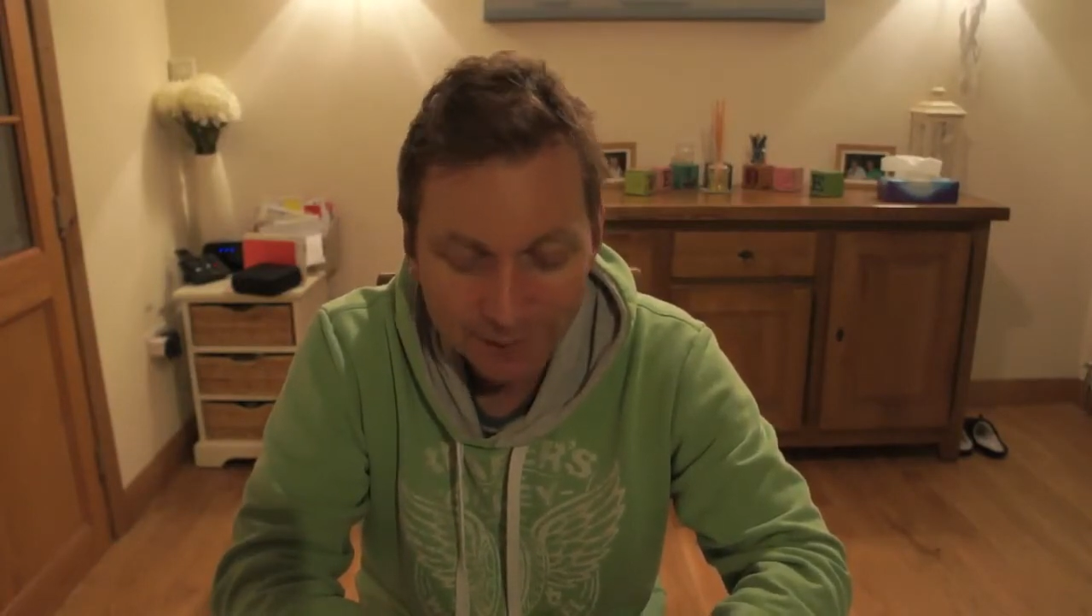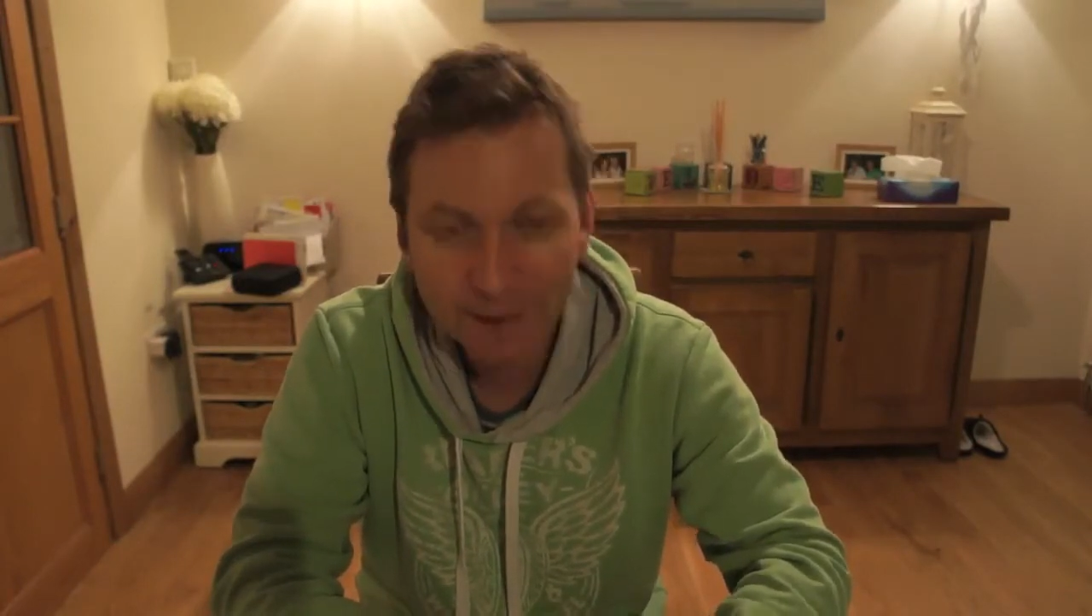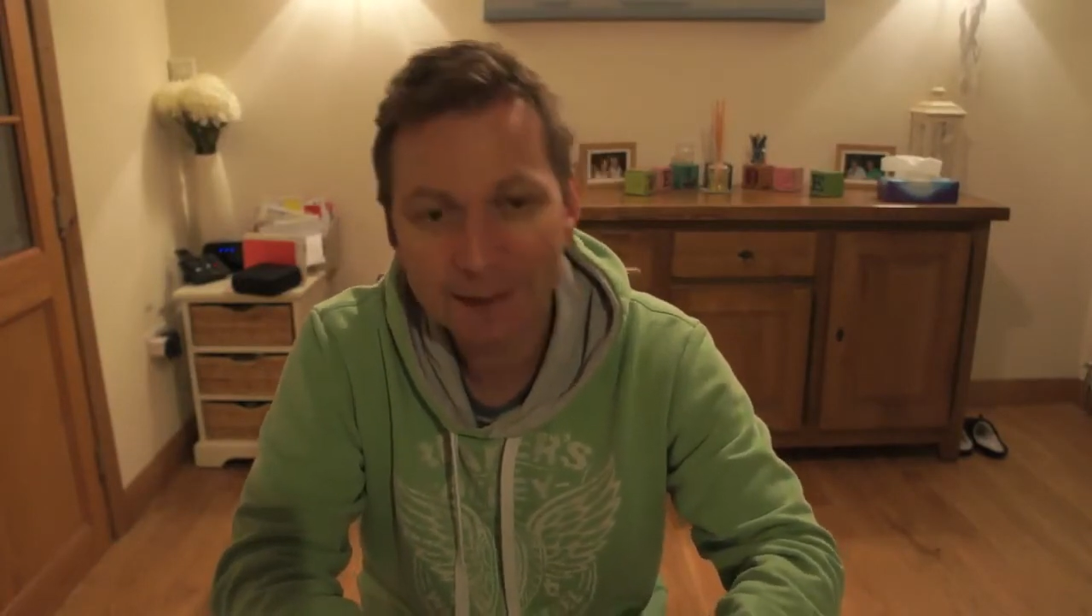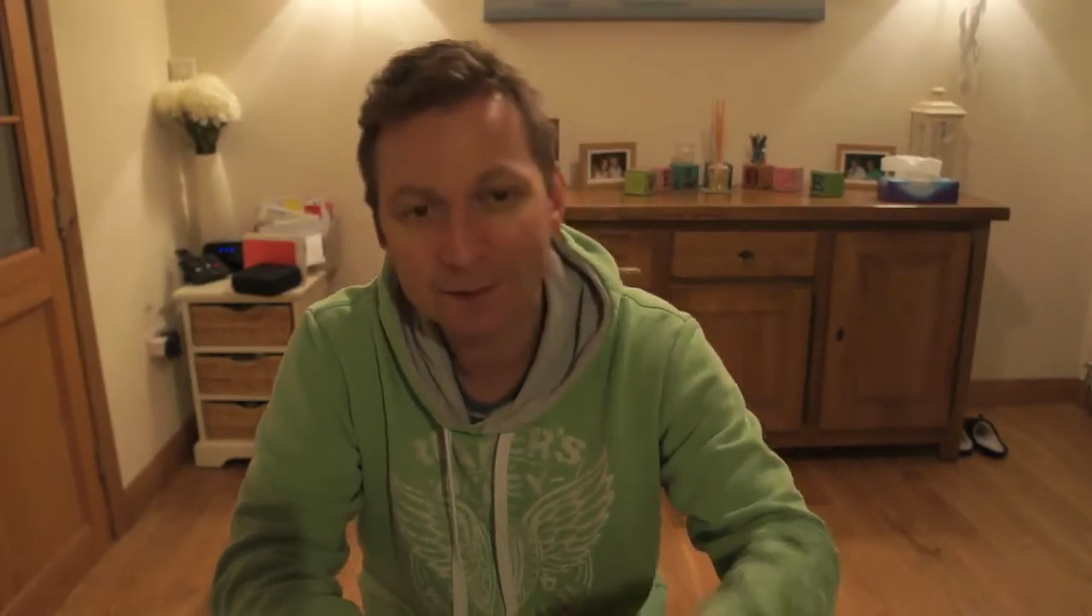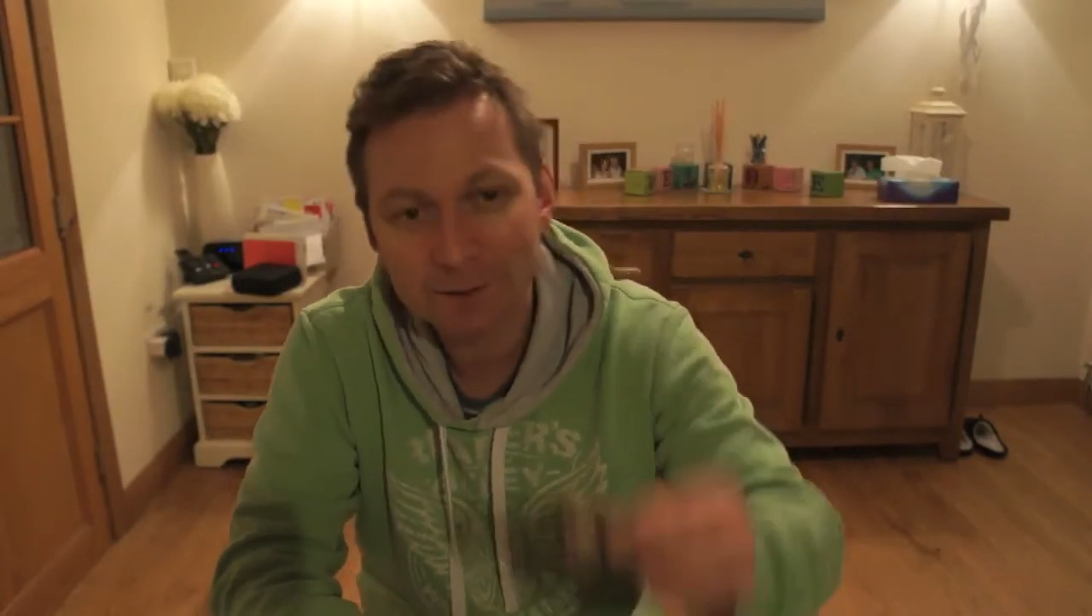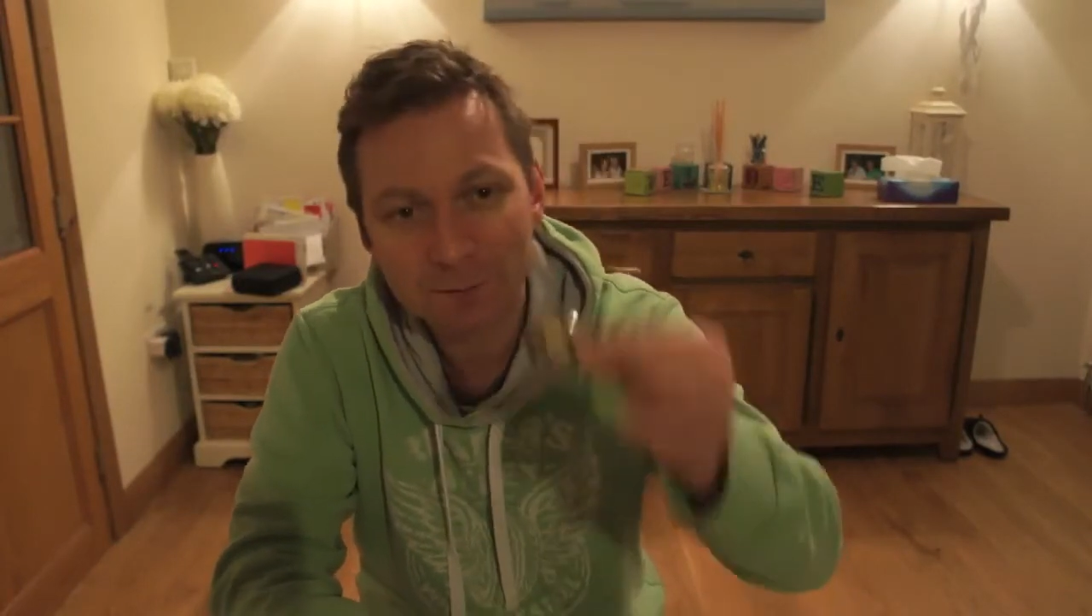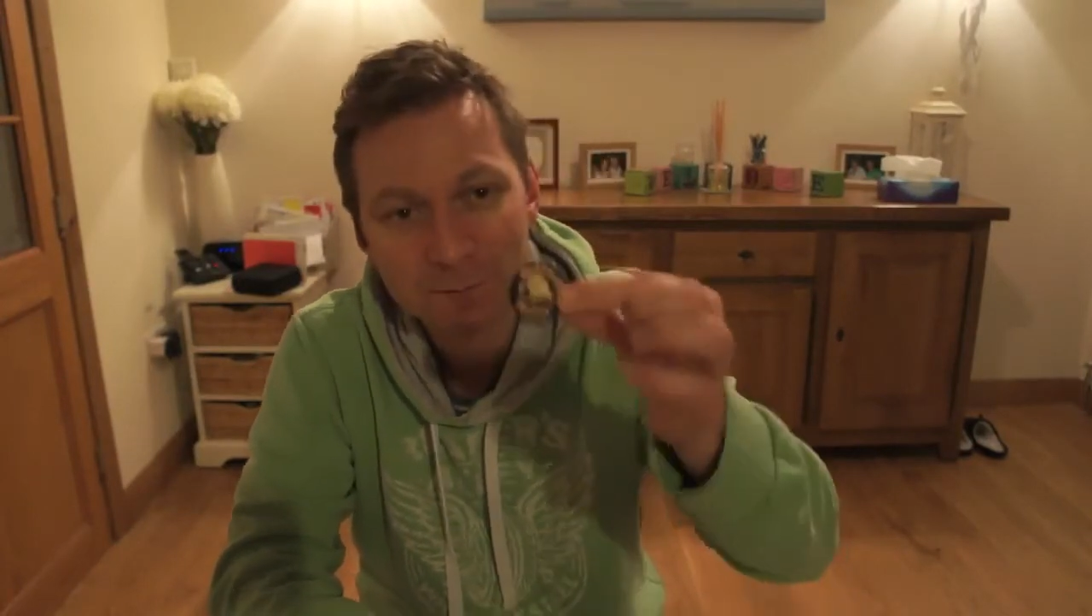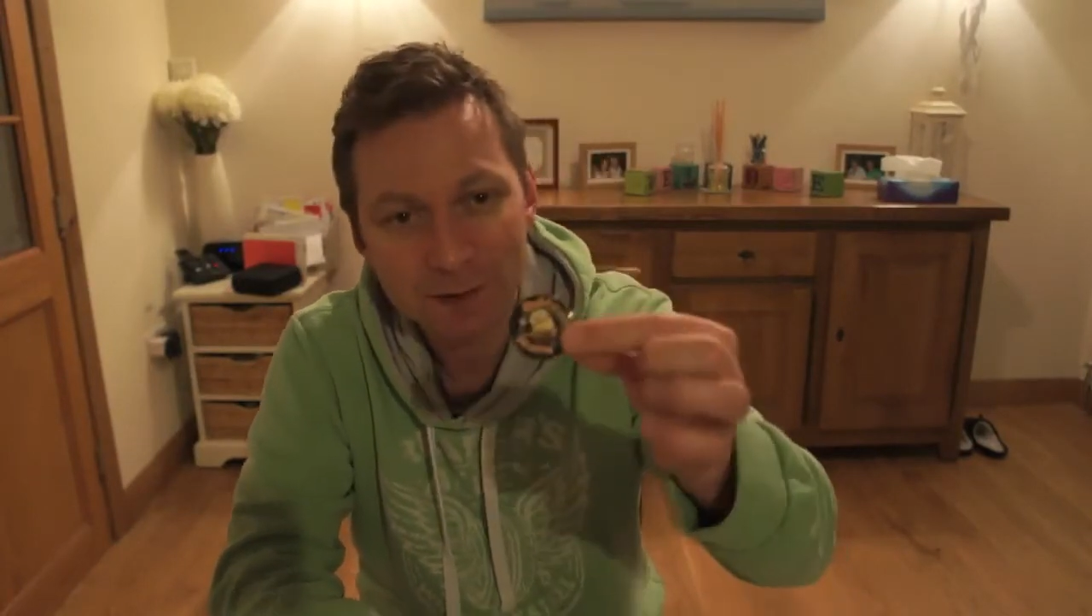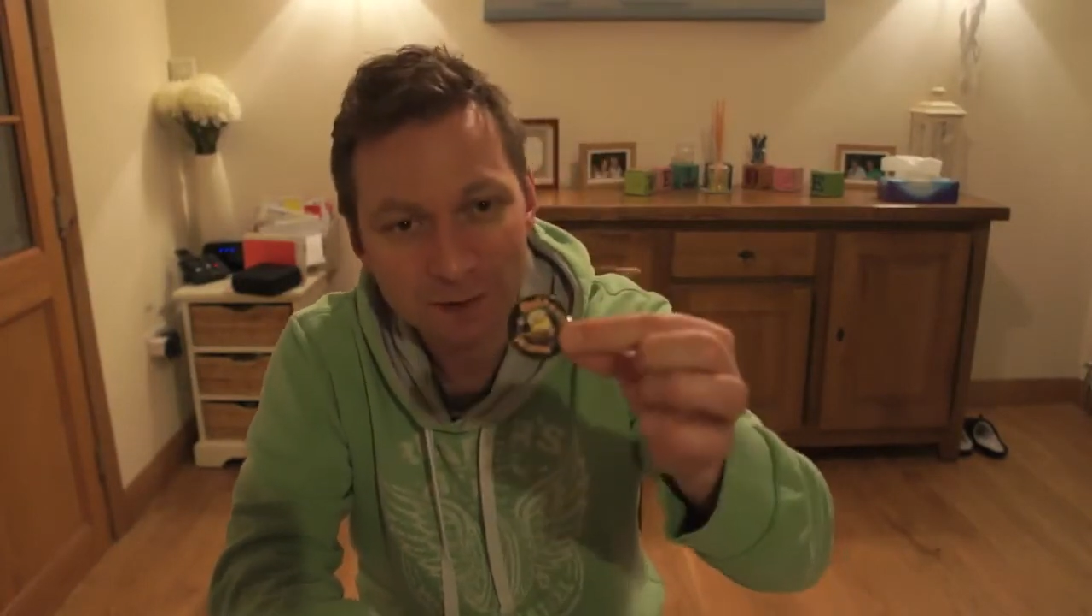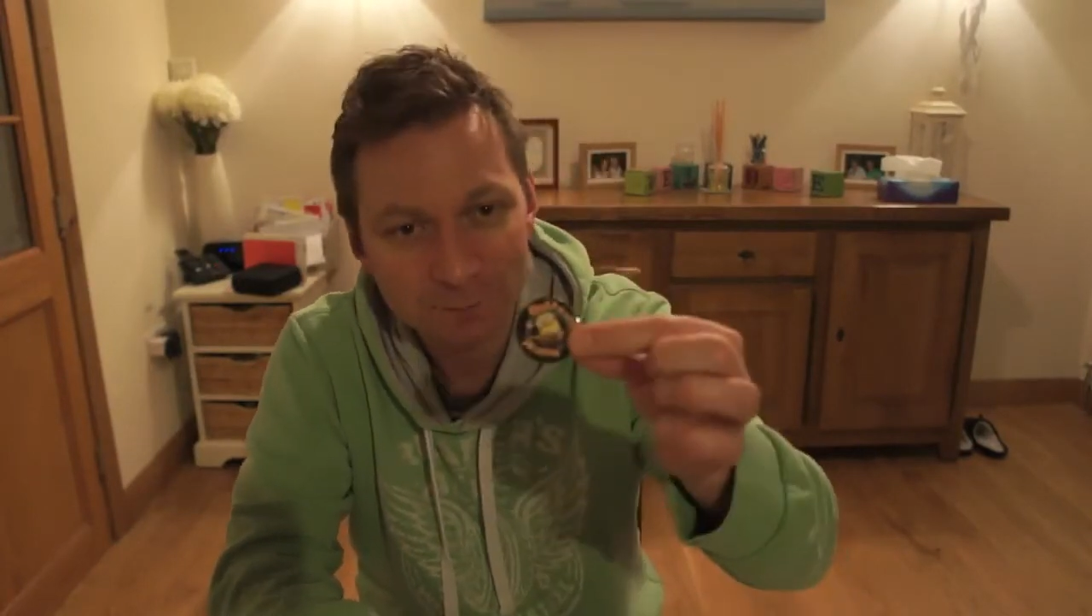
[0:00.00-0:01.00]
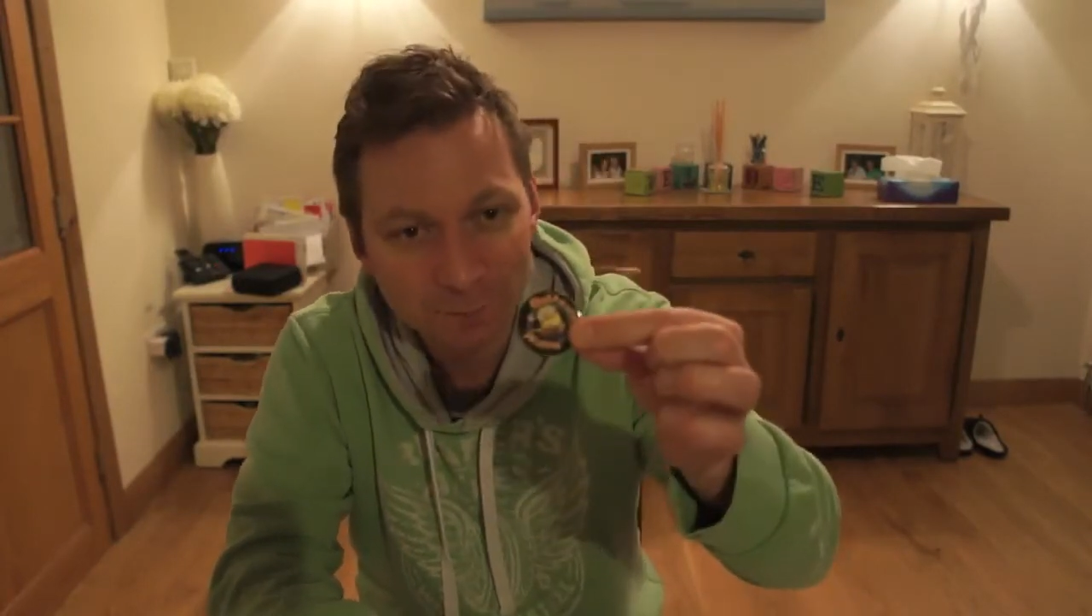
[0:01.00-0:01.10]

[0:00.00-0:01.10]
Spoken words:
Chaotic Minion,